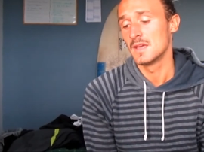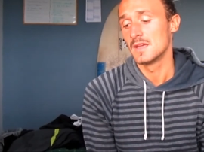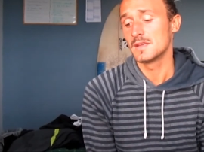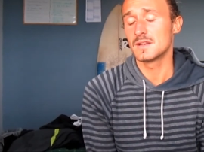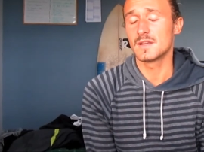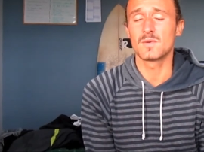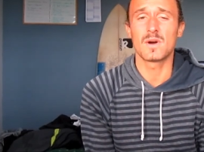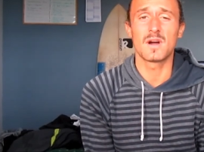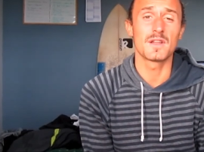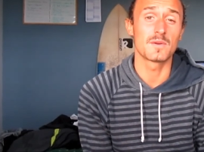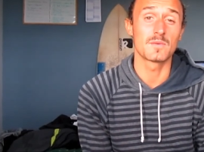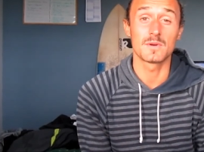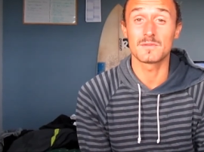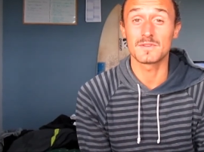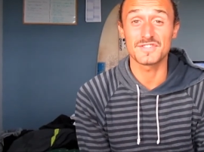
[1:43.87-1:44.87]
you know what, I don't
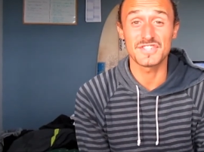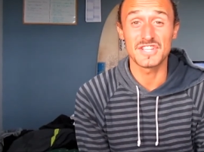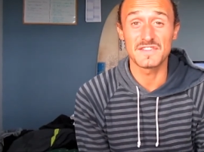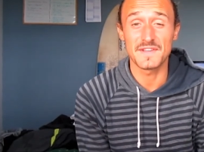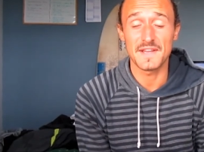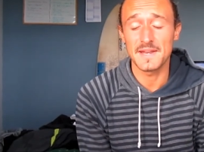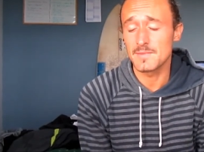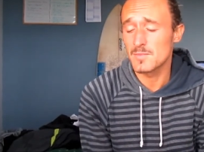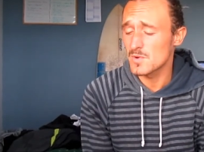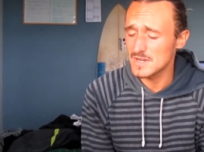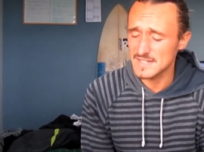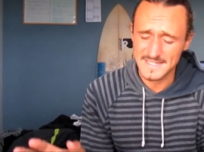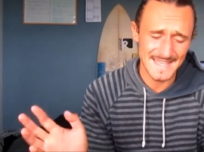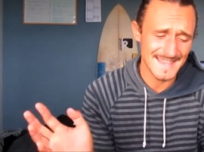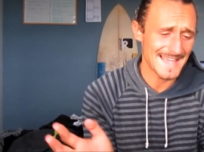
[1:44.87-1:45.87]
want to watch TV anymore,
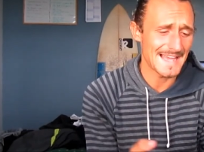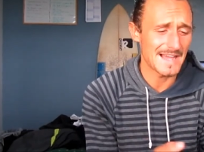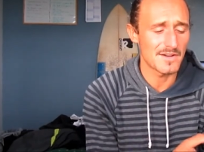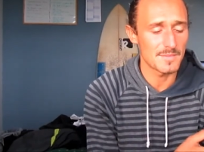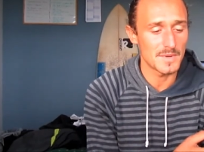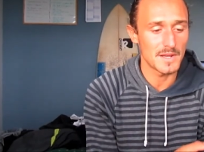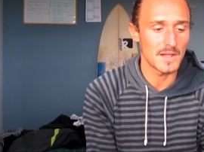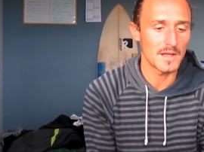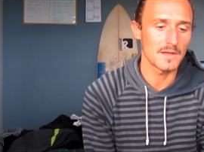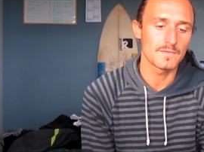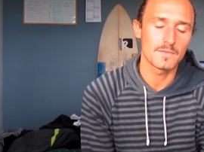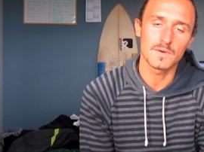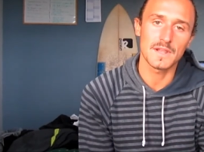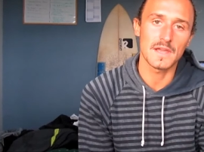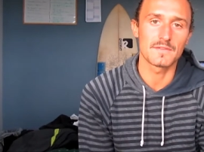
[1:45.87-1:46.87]
let's get that out of my life,
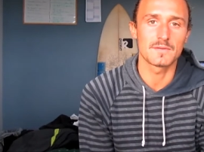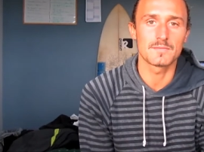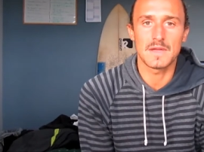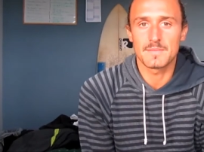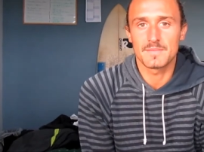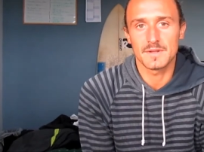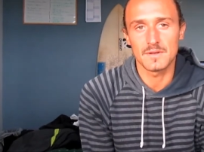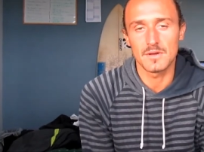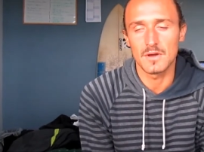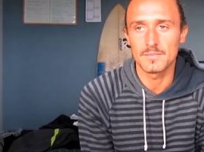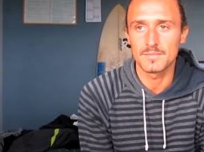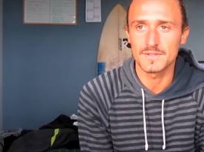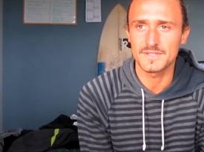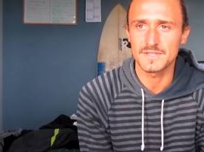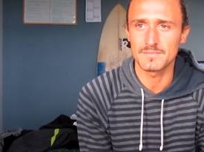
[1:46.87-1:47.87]
whatever, maybe not,
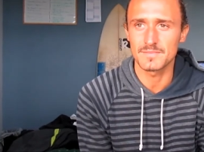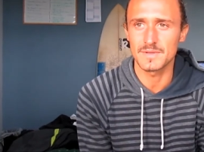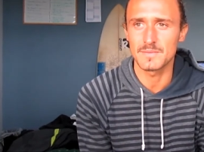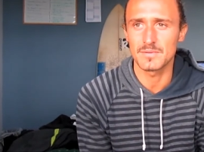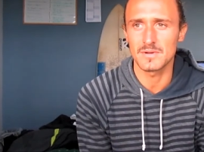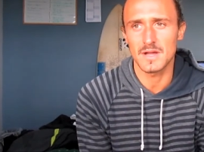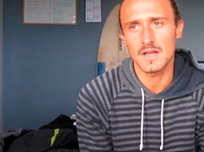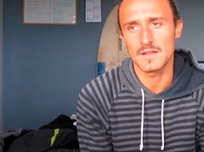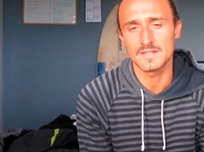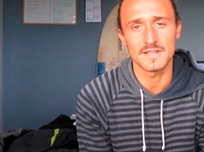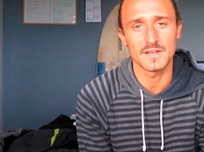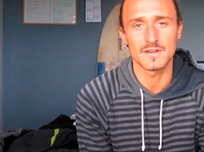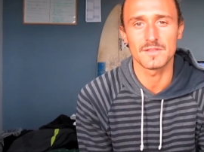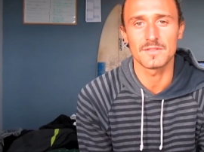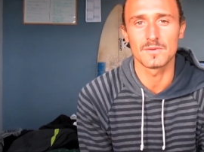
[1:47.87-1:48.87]
but some people, I
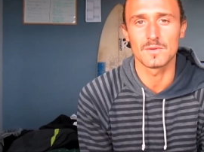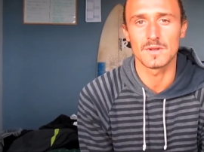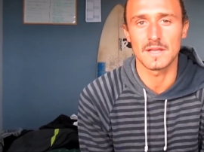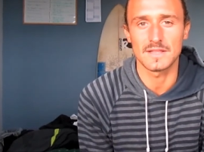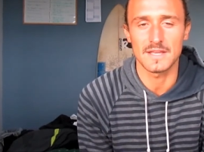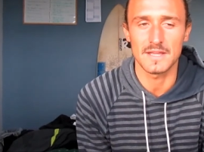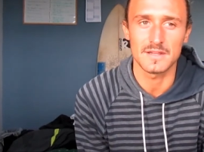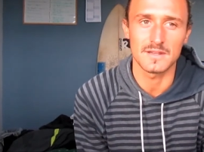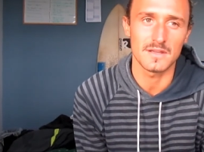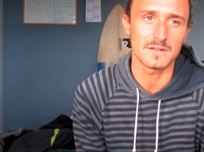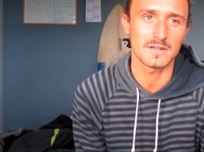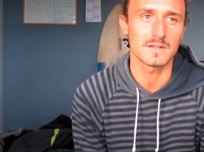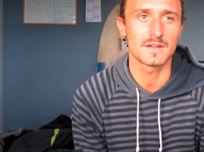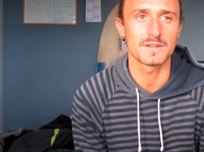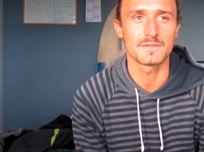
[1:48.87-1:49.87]
certainly thought like that, you know,
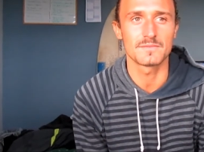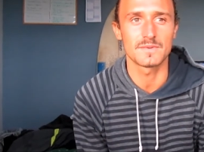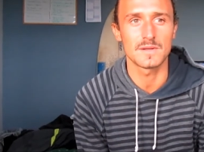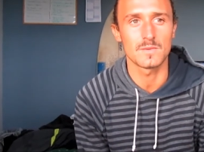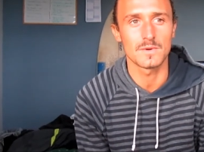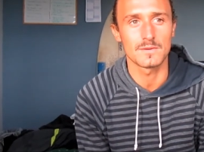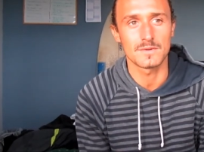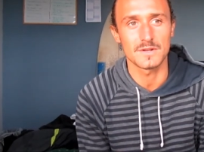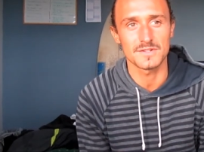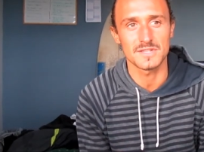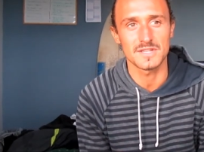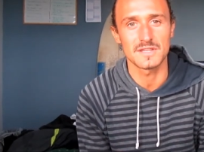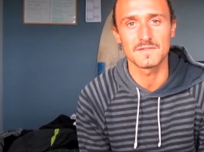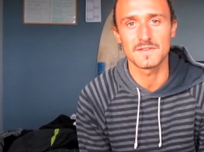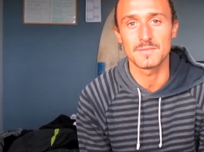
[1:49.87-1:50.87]
like I didn't really want to watch
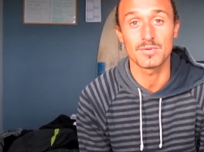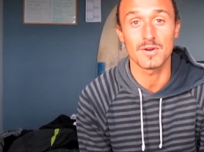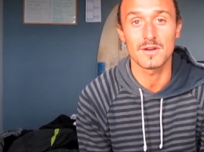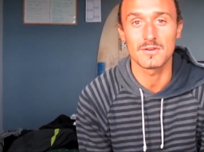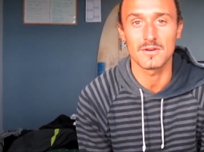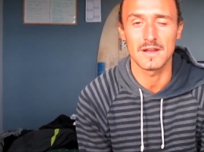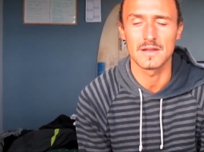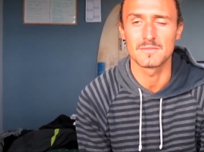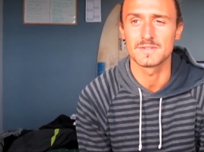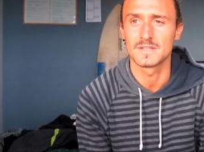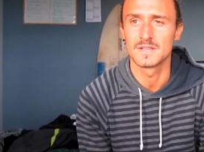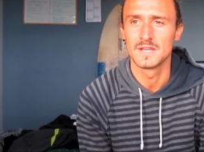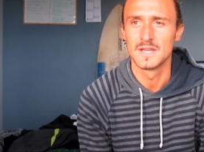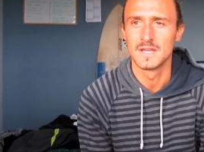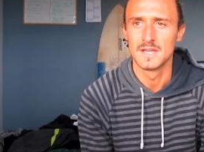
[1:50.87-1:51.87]
TV programs.
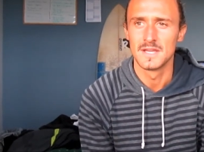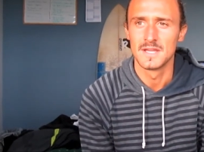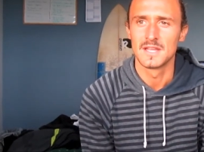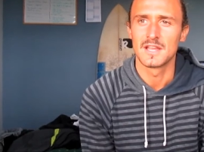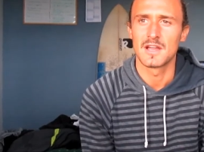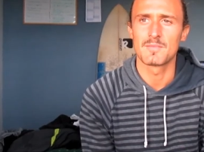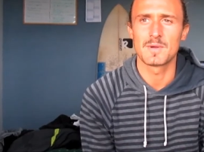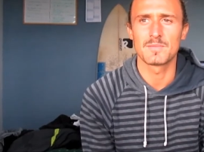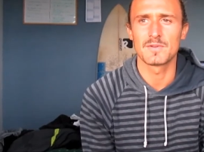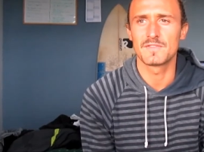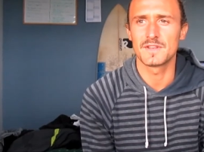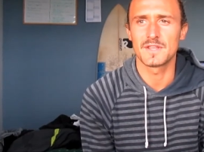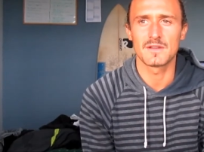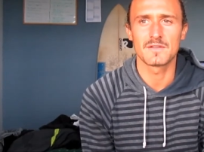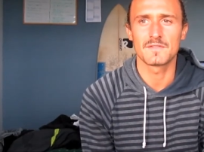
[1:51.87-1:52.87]
I remember a
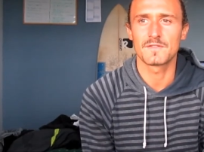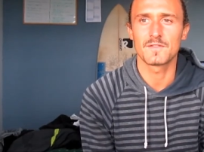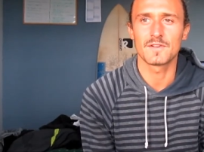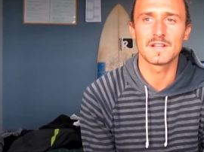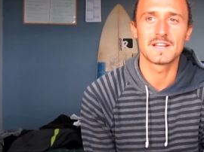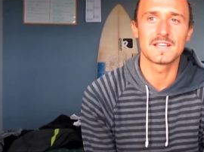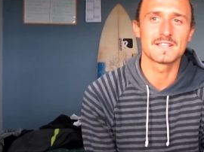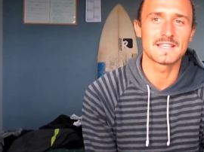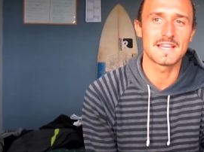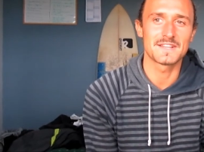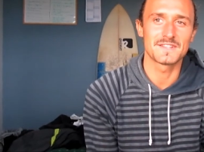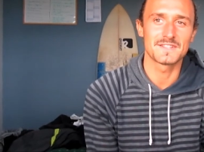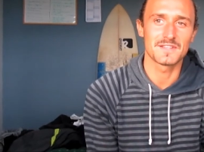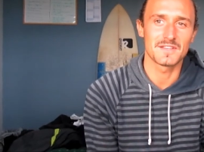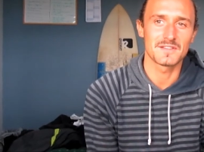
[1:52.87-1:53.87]
video of Freelee's
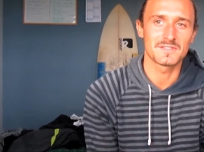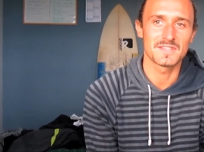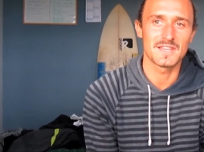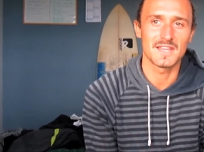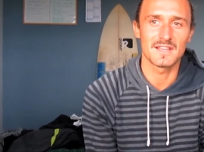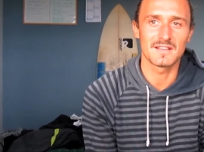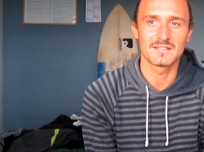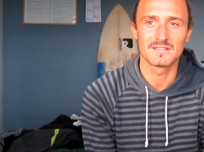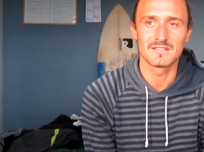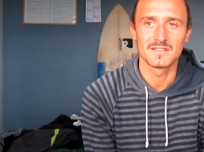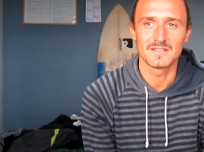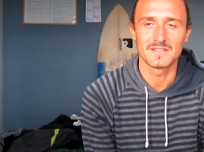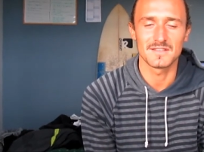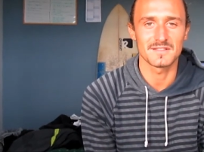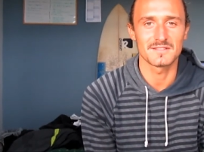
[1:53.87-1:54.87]
ages ago saying,
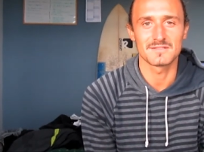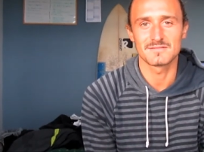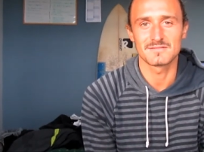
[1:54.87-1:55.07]
like,